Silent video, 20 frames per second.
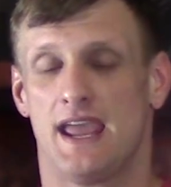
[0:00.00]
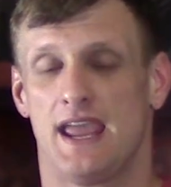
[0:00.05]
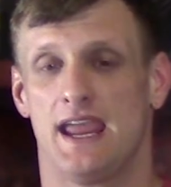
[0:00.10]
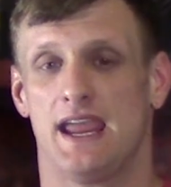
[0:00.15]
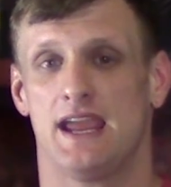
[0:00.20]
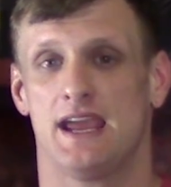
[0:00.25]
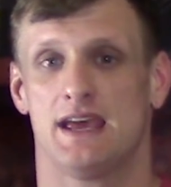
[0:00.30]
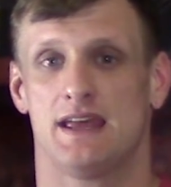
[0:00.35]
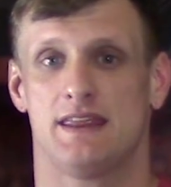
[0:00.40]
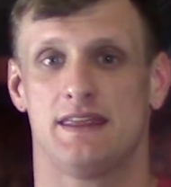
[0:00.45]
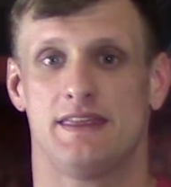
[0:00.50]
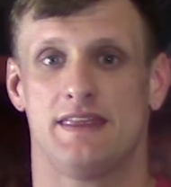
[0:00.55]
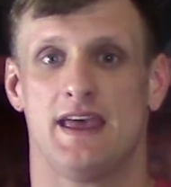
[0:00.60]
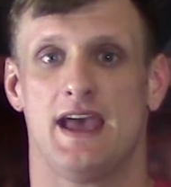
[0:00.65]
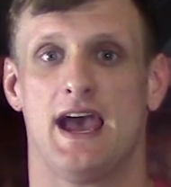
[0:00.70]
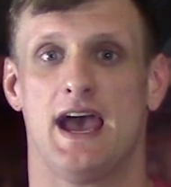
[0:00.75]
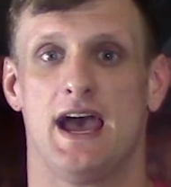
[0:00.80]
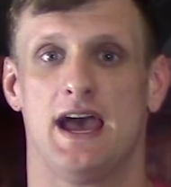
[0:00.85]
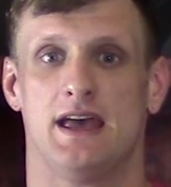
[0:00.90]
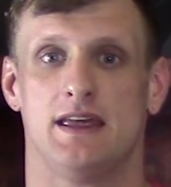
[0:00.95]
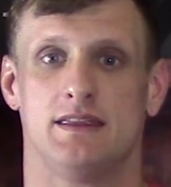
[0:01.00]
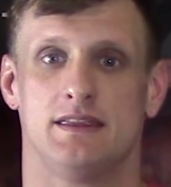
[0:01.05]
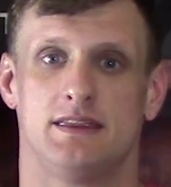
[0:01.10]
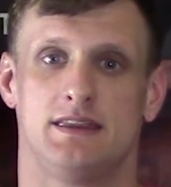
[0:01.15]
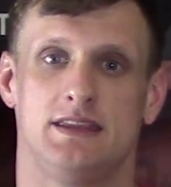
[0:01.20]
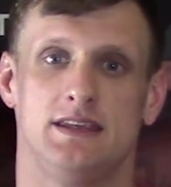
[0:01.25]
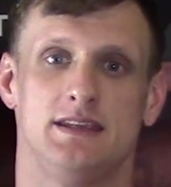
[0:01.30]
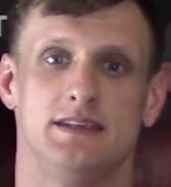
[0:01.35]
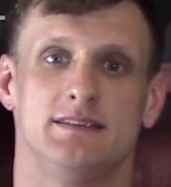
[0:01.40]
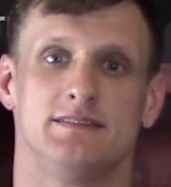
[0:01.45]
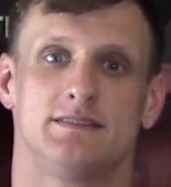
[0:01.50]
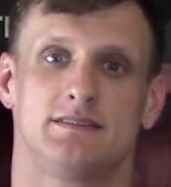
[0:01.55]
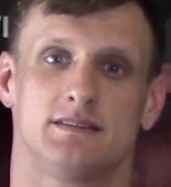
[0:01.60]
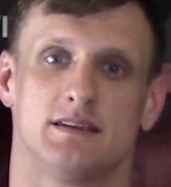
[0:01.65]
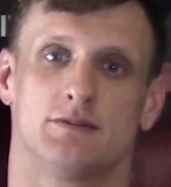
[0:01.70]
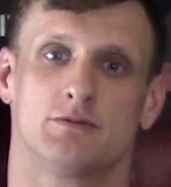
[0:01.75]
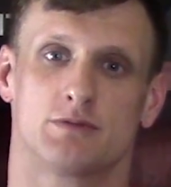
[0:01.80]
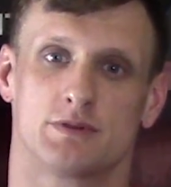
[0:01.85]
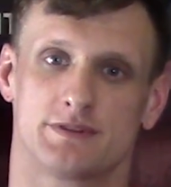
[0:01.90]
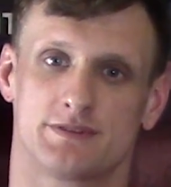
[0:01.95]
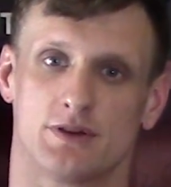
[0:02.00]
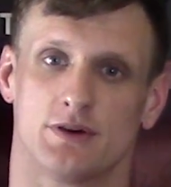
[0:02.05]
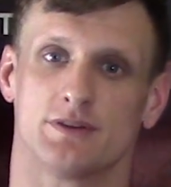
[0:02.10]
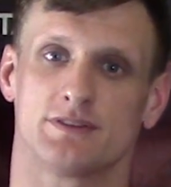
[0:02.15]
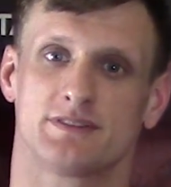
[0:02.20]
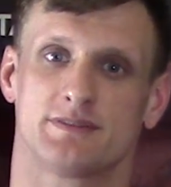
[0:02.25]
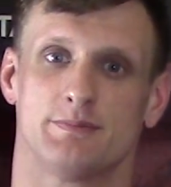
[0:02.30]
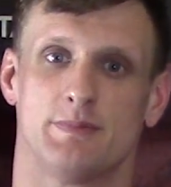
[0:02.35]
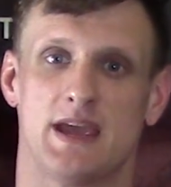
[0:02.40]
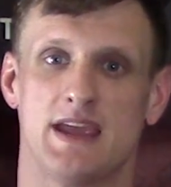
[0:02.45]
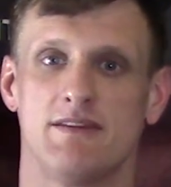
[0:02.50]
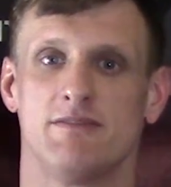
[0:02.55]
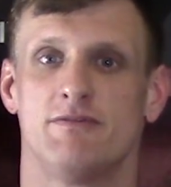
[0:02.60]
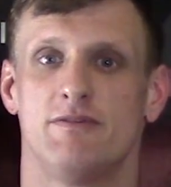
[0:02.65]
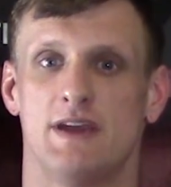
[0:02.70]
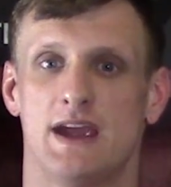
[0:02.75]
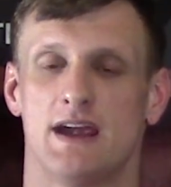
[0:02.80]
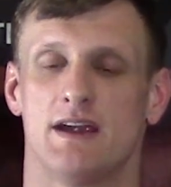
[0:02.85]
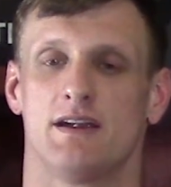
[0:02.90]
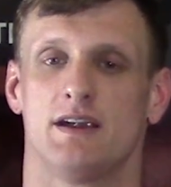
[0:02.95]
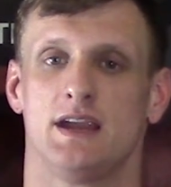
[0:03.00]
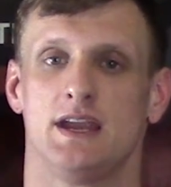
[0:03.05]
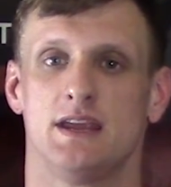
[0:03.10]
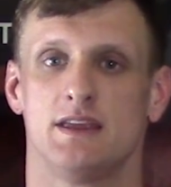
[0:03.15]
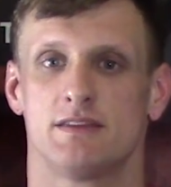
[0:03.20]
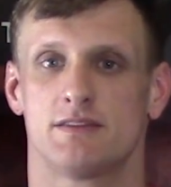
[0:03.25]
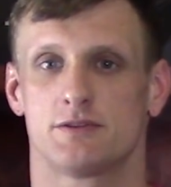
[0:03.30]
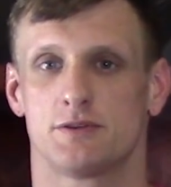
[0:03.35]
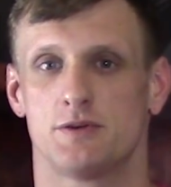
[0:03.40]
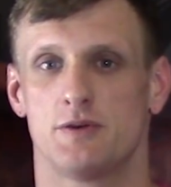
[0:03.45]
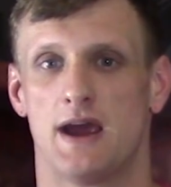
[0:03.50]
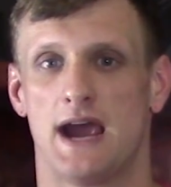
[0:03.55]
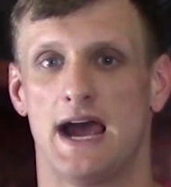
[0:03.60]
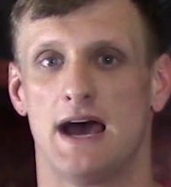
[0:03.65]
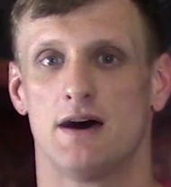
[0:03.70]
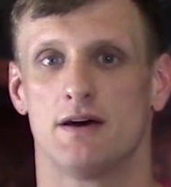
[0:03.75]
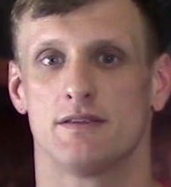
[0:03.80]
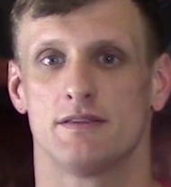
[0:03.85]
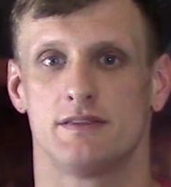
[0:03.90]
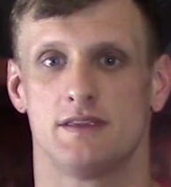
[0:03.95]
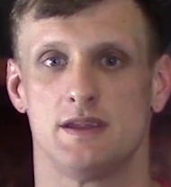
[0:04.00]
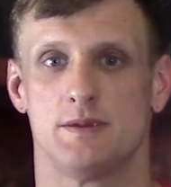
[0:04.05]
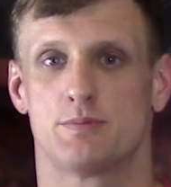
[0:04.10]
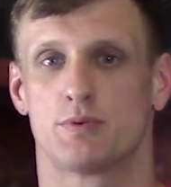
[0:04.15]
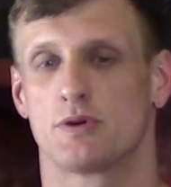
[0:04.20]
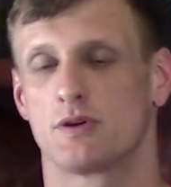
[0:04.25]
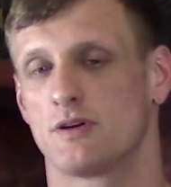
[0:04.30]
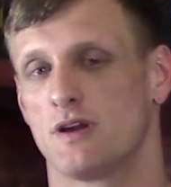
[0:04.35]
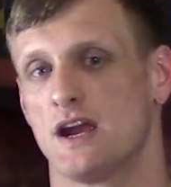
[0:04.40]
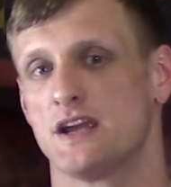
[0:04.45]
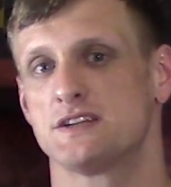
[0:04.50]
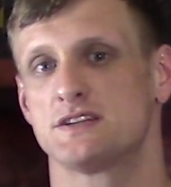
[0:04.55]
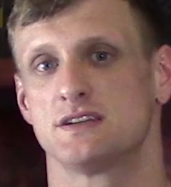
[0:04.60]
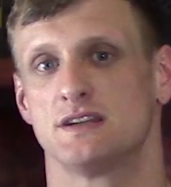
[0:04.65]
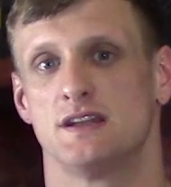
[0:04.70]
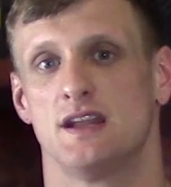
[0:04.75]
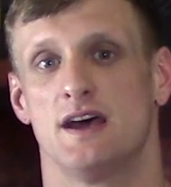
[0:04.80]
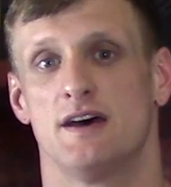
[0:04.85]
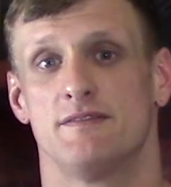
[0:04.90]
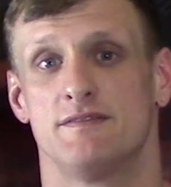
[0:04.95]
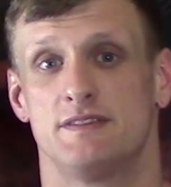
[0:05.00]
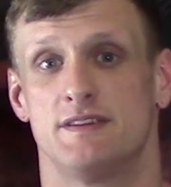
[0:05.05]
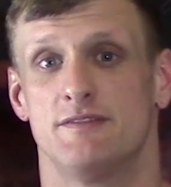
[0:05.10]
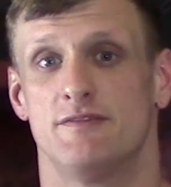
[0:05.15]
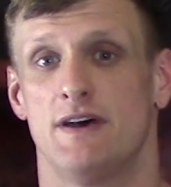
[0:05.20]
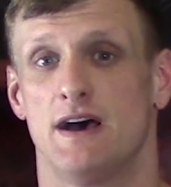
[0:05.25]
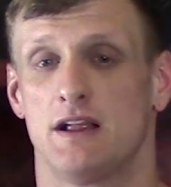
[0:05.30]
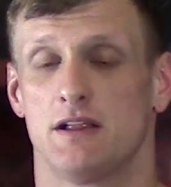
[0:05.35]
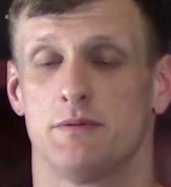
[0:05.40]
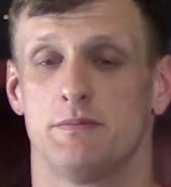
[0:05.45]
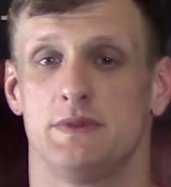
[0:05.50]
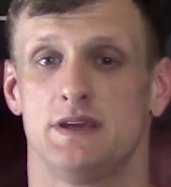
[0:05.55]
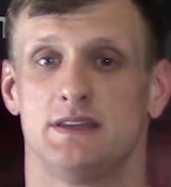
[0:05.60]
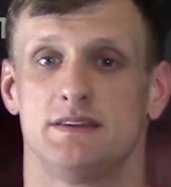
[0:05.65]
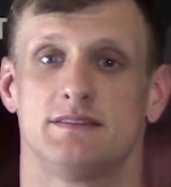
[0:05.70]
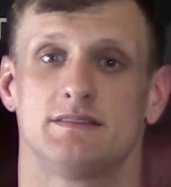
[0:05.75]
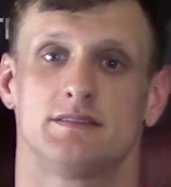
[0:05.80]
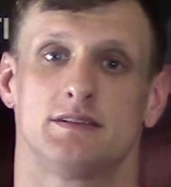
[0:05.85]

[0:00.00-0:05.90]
and that these results may vary throughout the progression of development.